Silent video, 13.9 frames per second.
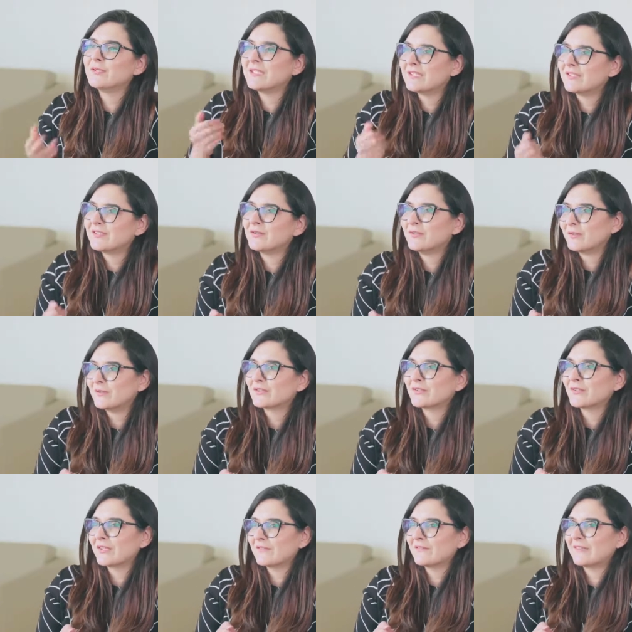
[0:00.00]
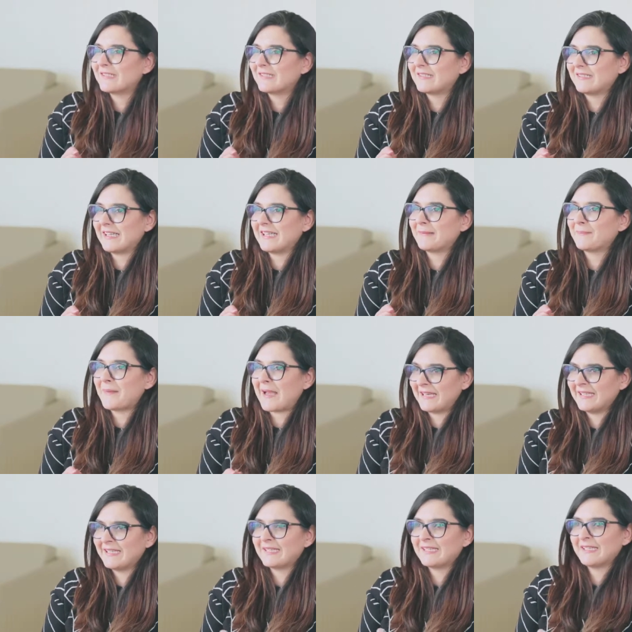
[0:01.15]
days, you do sort of like
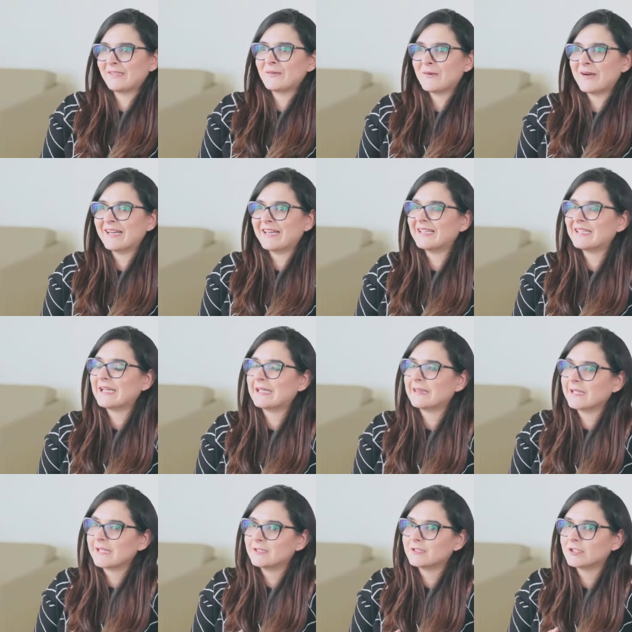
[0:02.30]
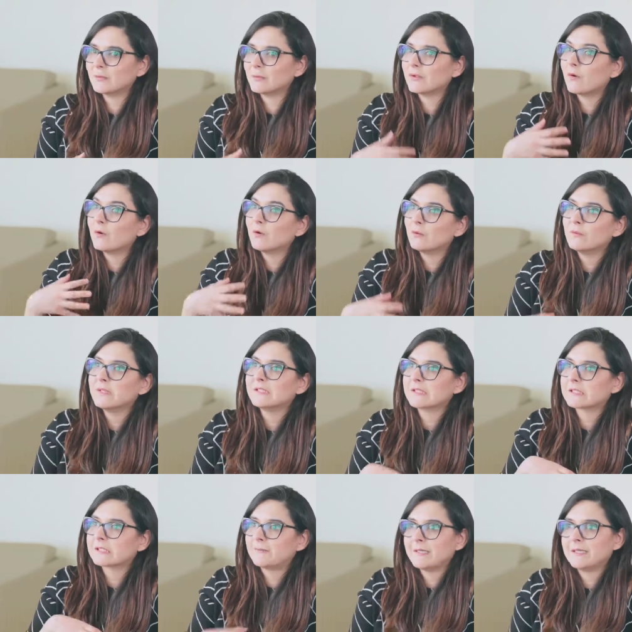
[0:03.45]
panic like why and then she would always
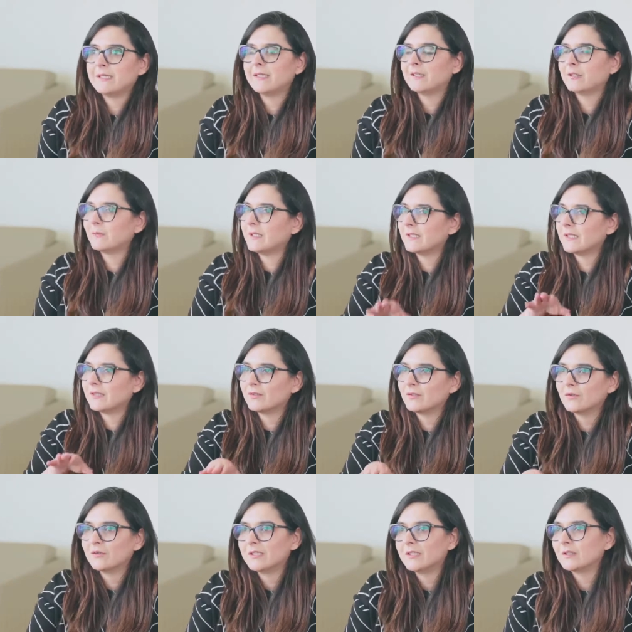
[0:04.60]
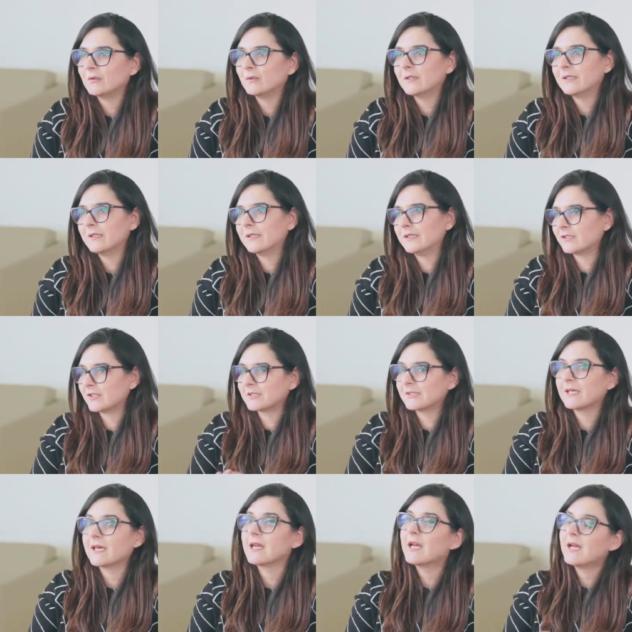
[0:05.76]
explain it to me that you don't need to worry it's just that